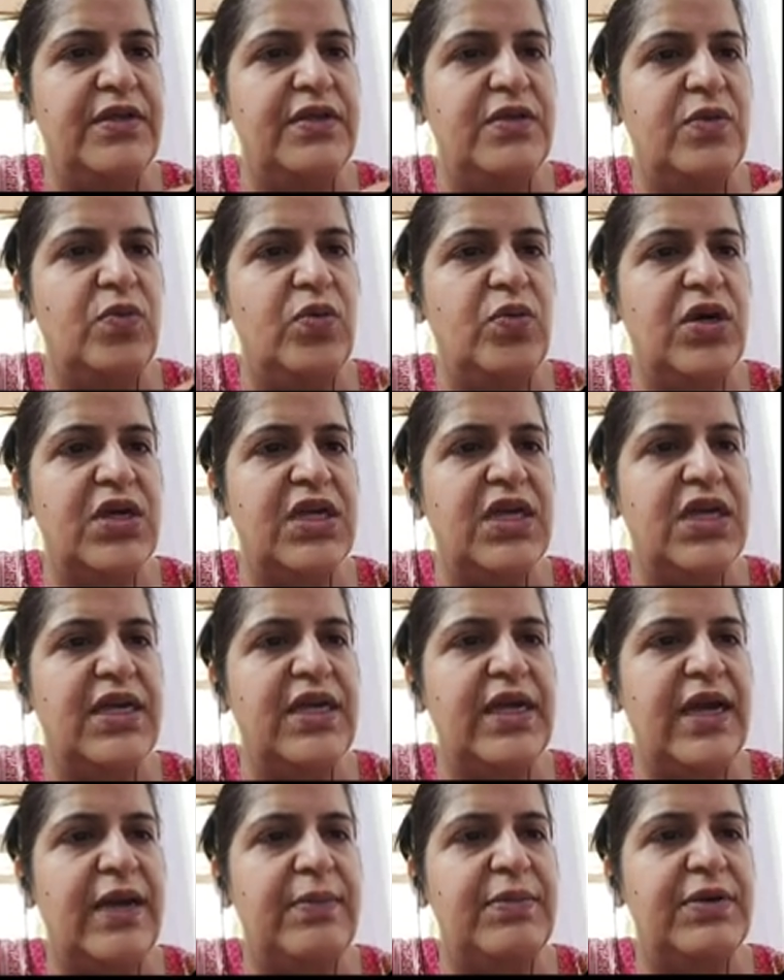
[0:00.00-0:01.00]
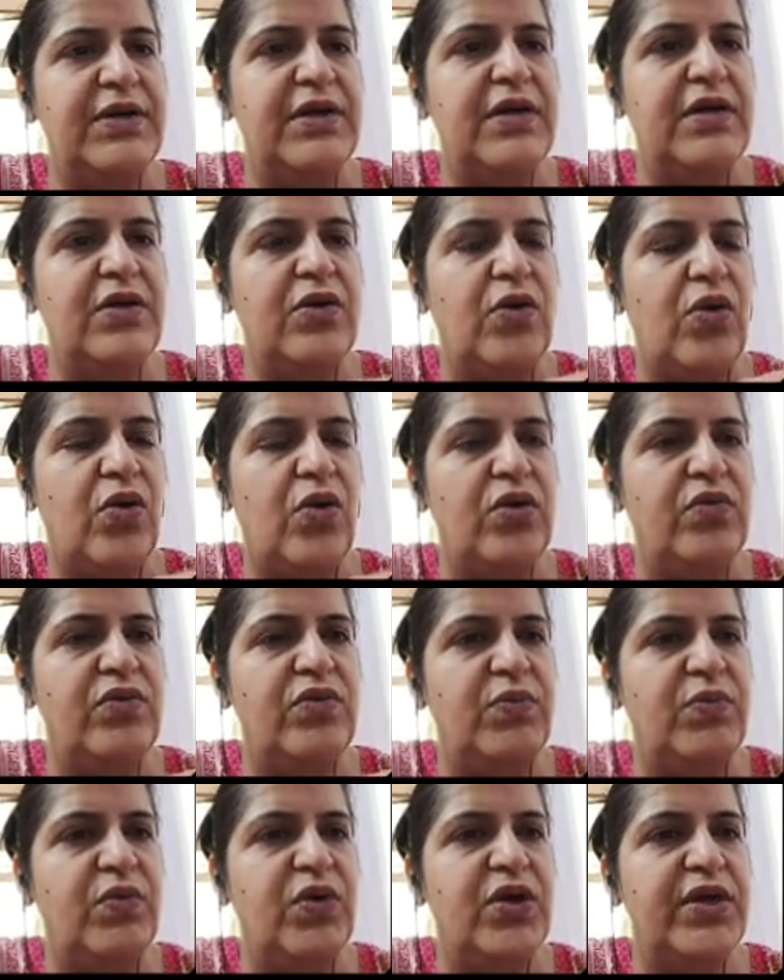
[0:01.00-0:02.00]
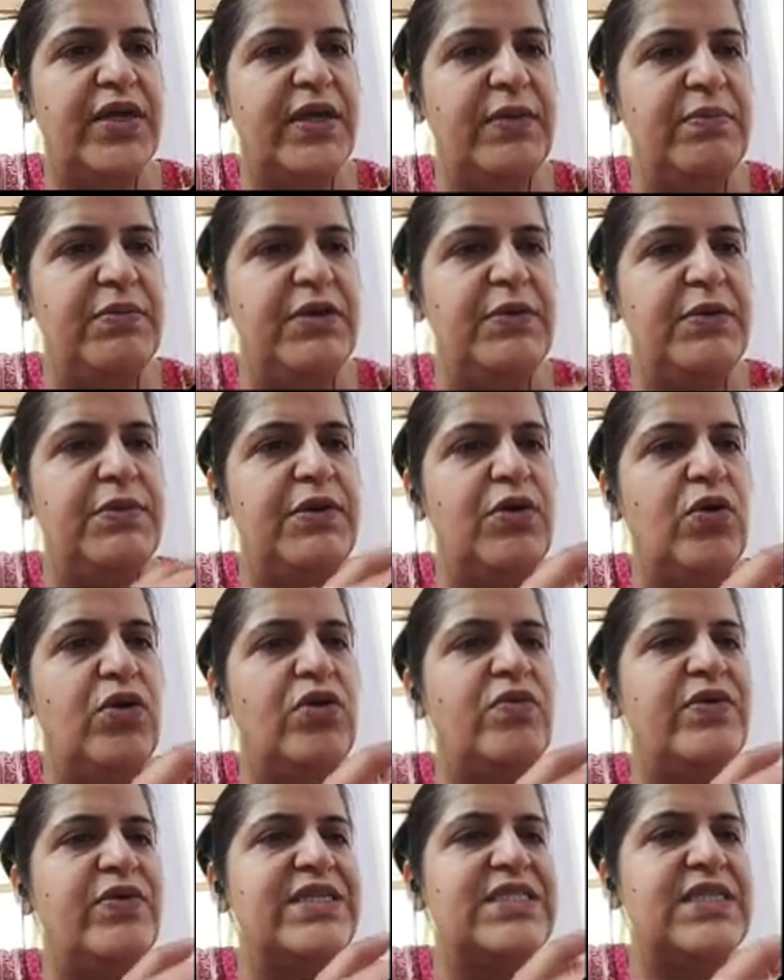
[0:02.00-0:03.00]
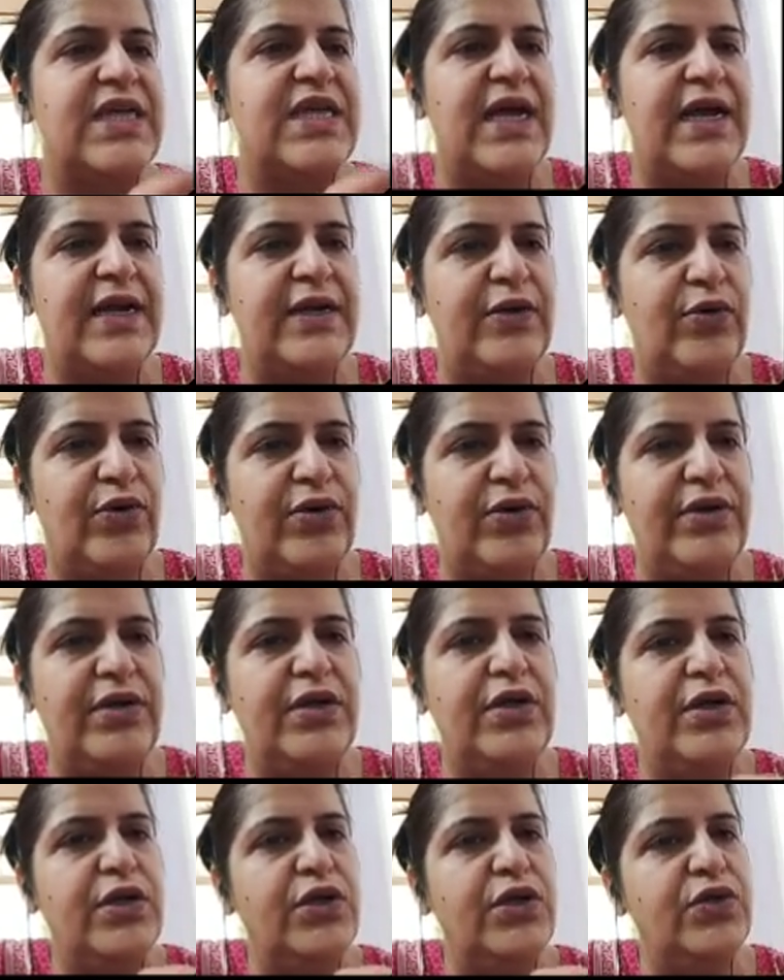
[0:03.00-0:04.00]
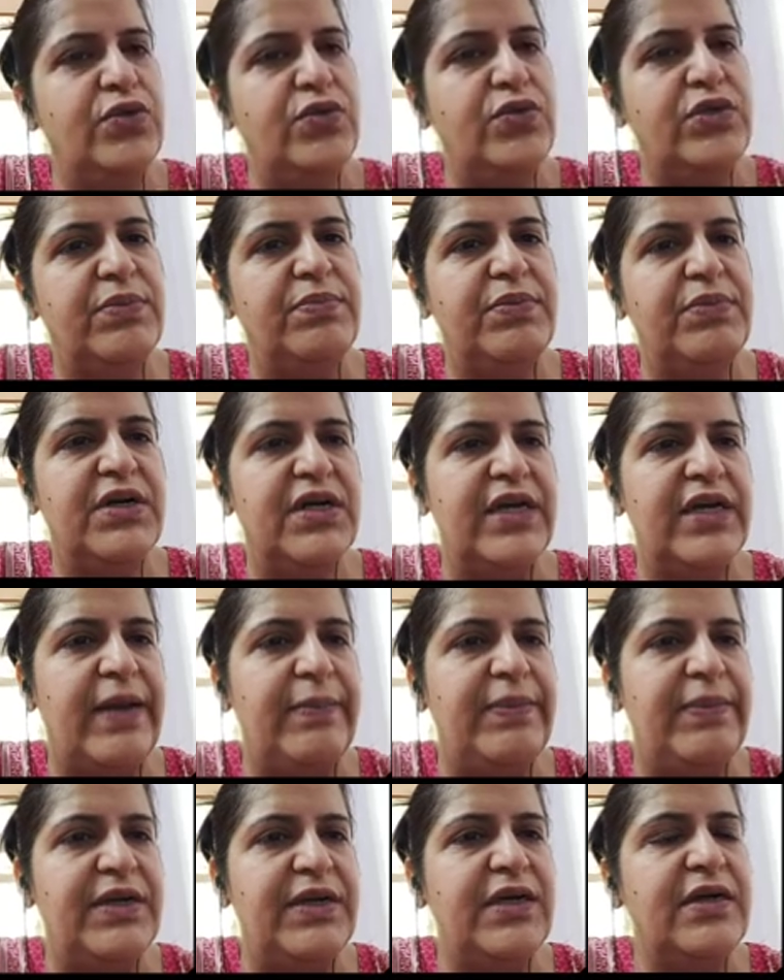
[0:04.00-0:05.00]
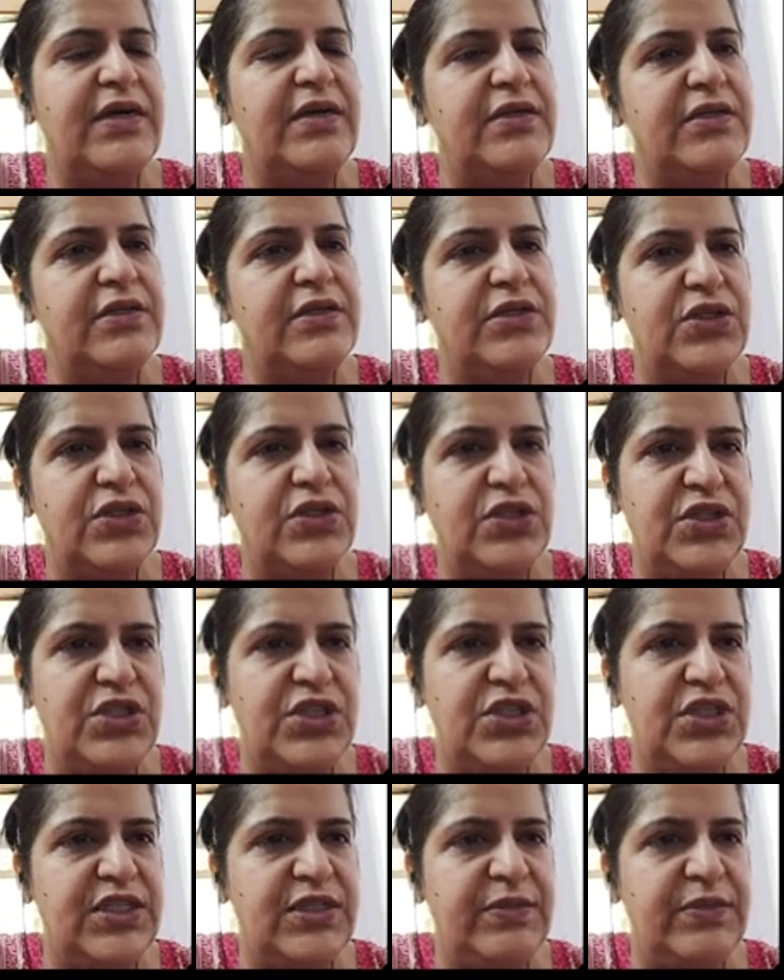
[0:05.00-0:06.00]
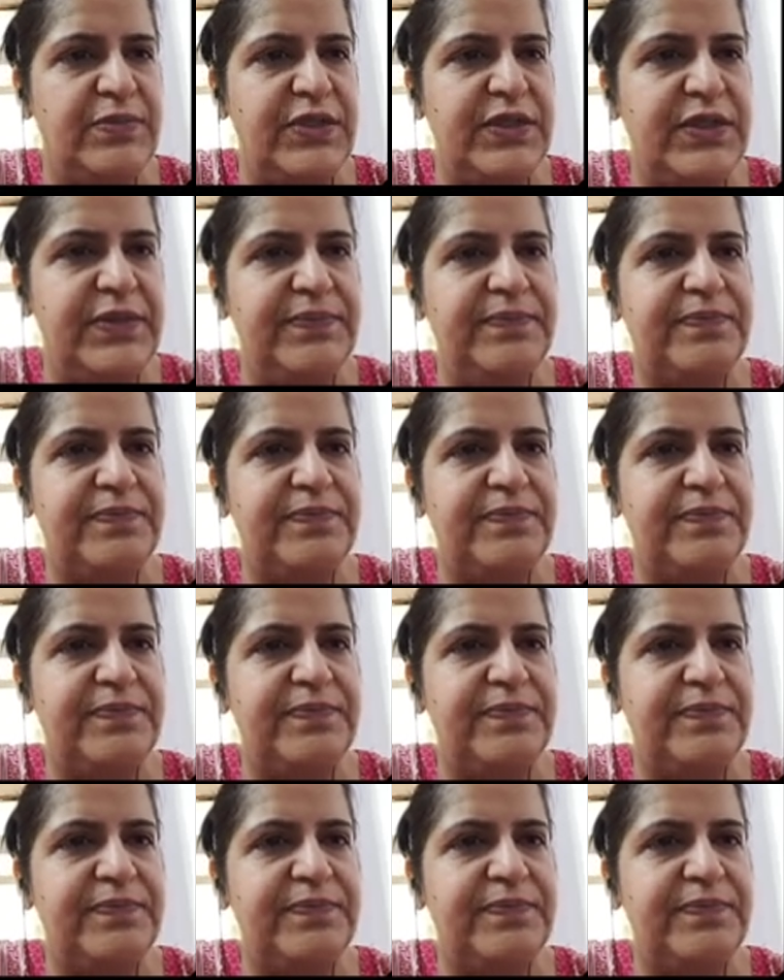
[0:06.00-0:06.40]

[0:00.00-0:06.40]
The working capital, the working people always add on to the per capita GDP.